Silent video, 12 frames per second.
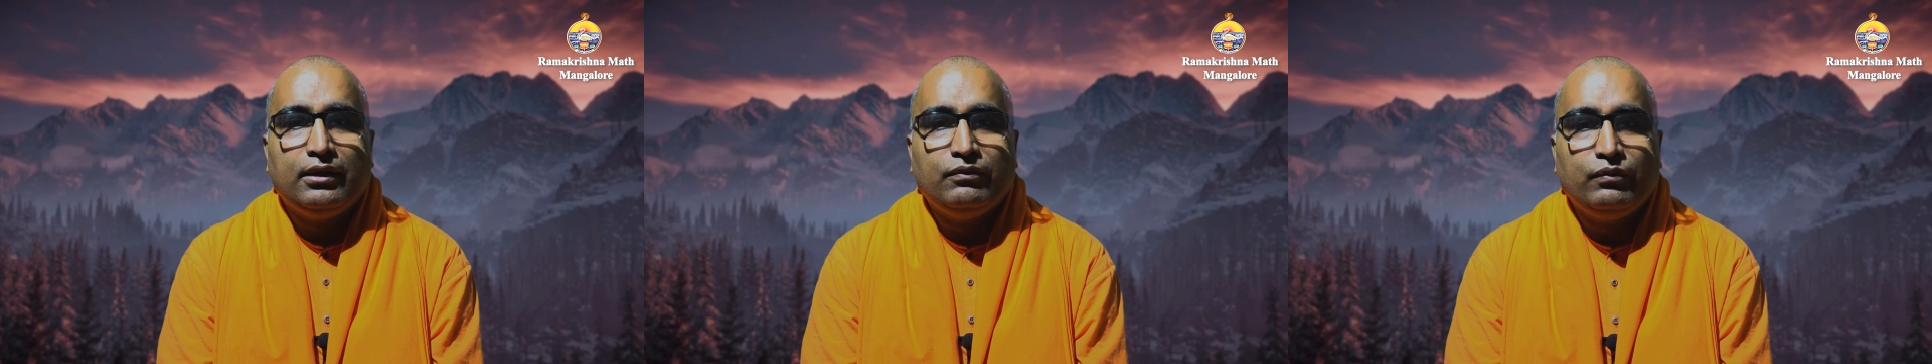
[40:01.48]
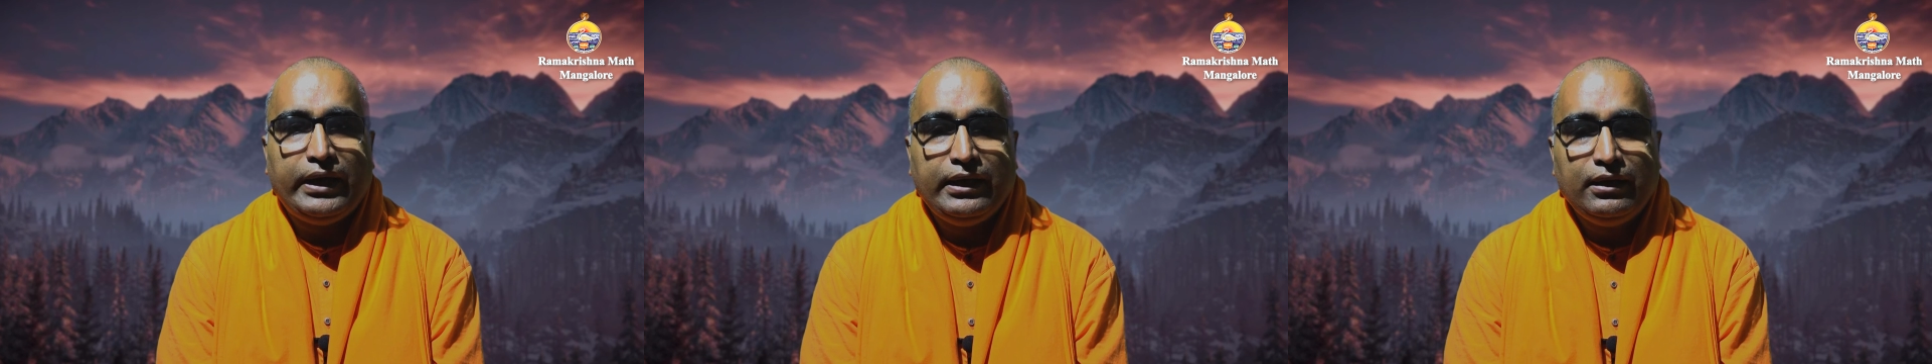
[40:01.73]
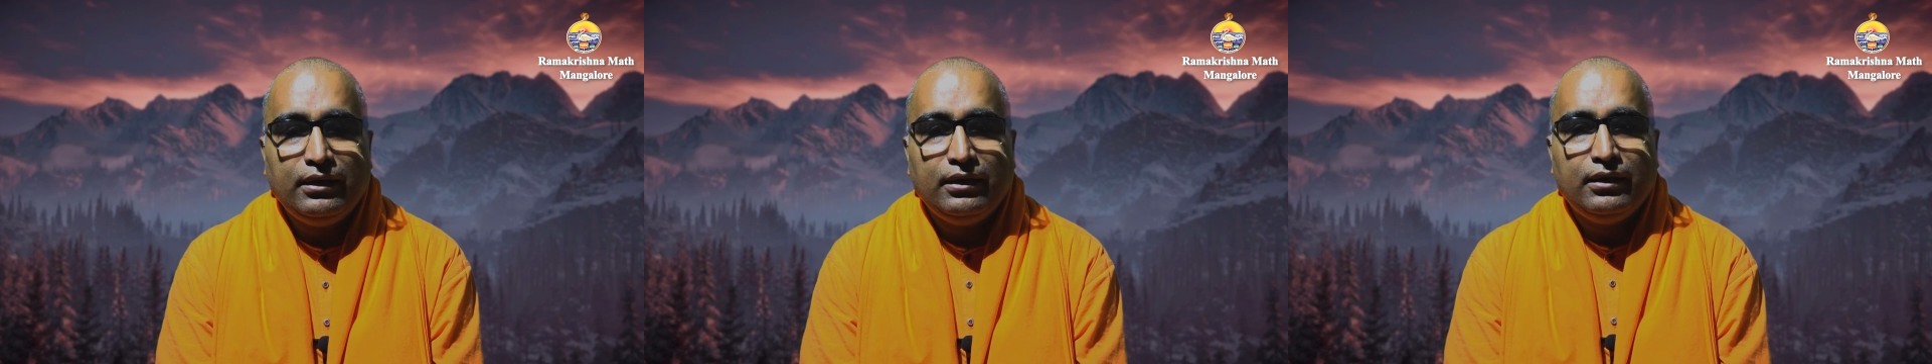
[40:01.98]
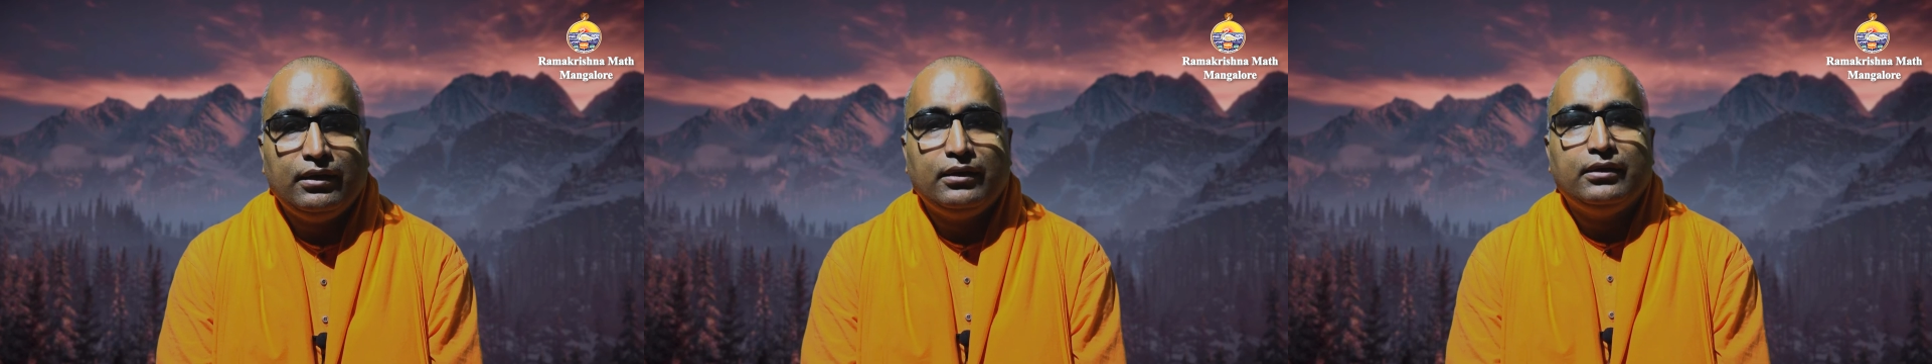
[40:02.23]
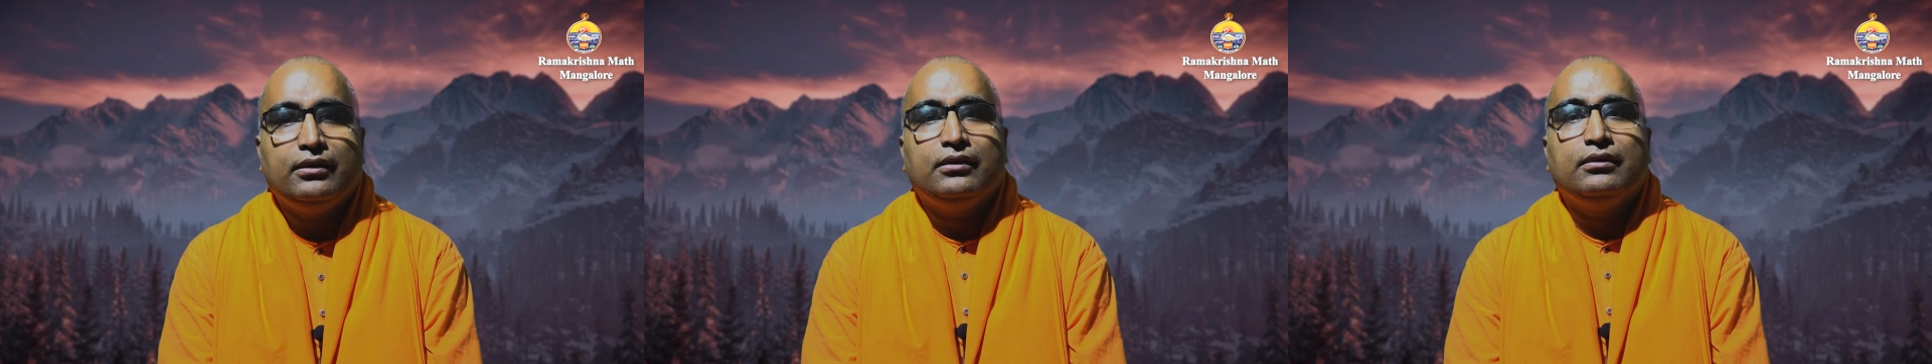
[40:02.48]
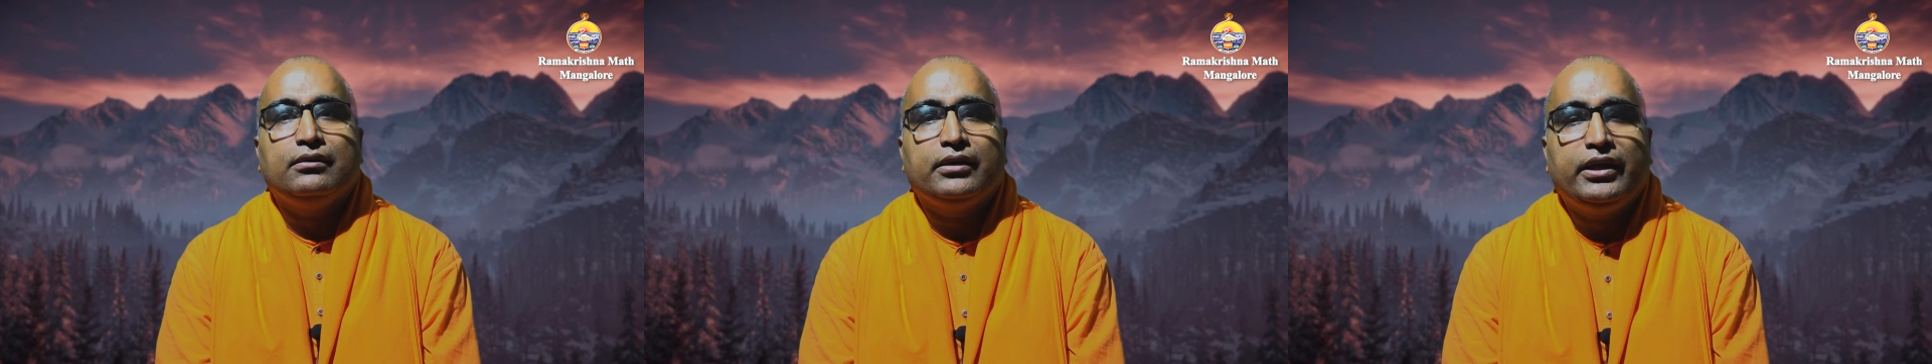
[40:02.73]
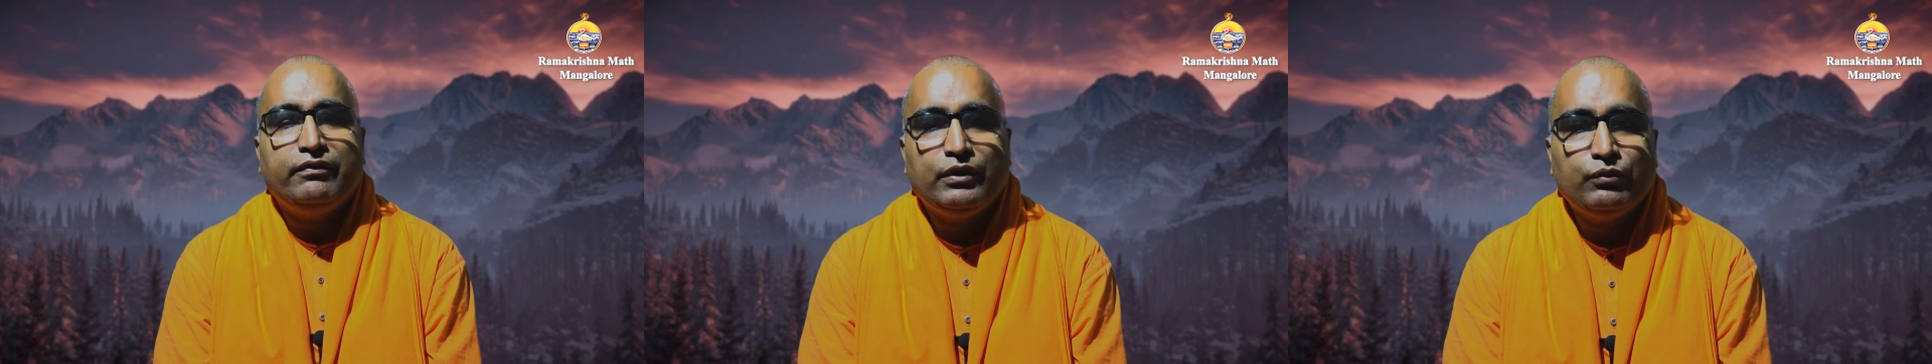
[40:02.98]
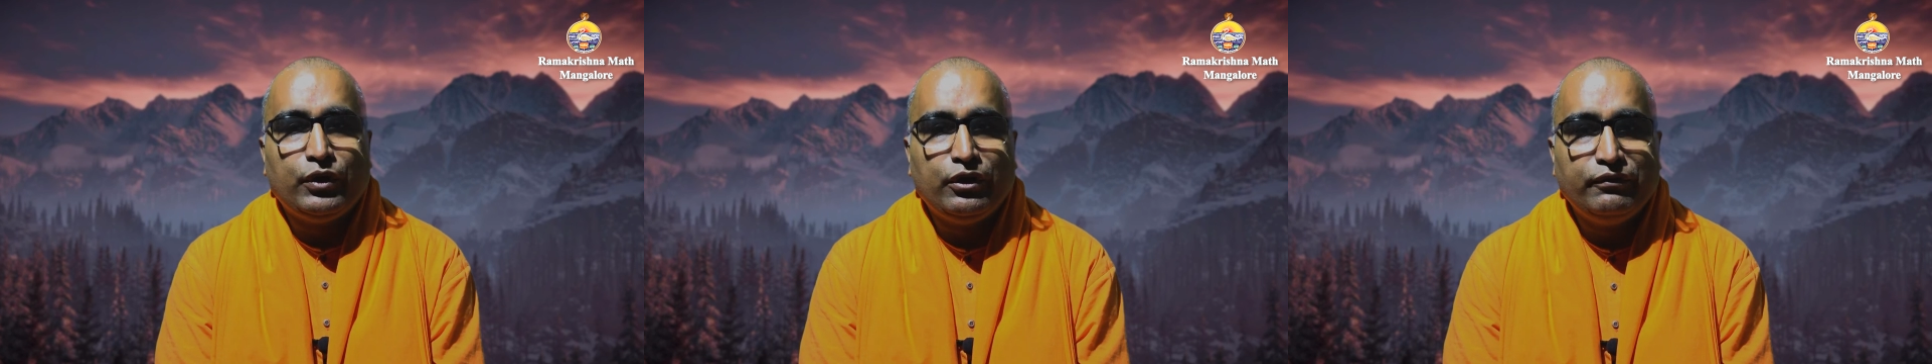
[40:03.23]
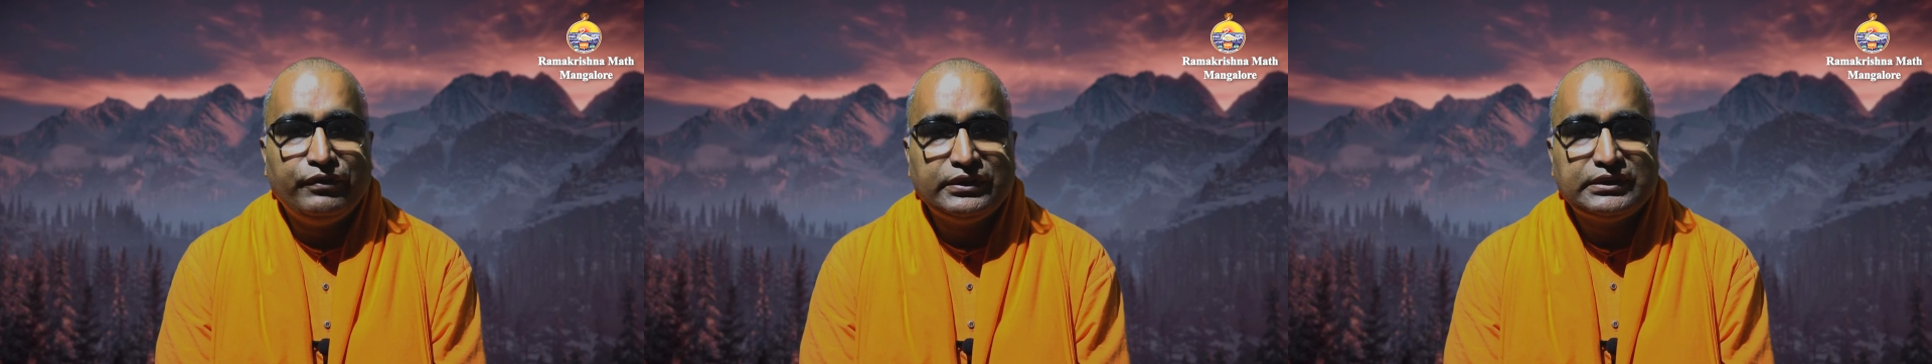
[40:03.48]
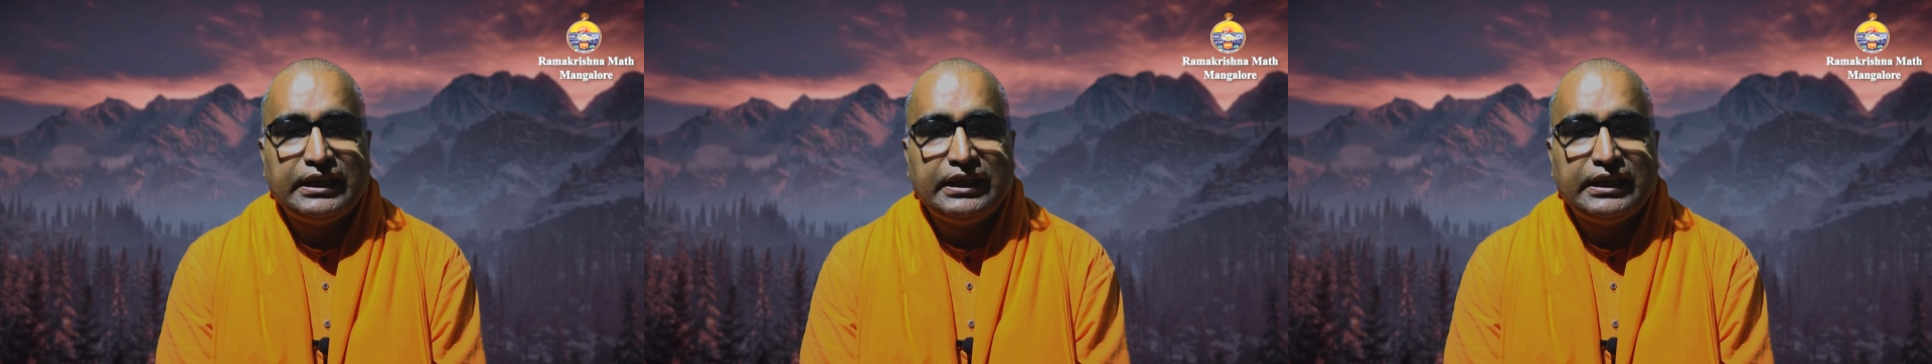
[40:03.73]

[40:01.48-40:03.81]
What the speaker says: while giving one of his